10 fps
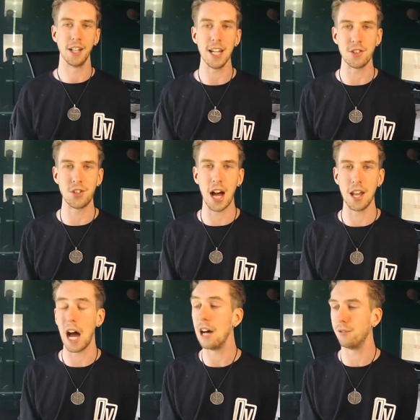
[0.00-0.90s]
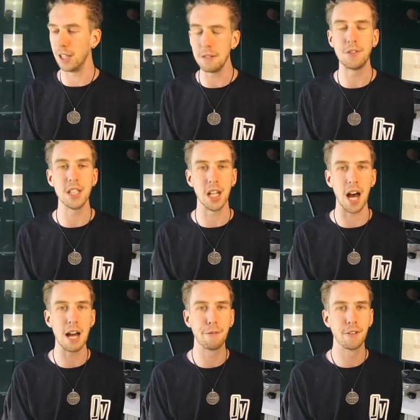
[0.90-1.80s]
It's done. I've lived the
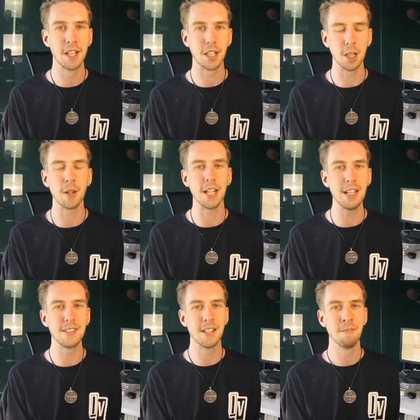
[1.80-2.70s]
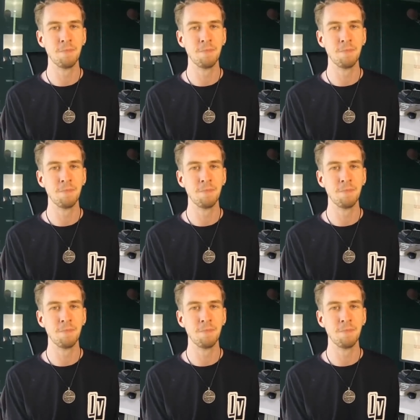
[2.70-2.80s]
life. You know what it is?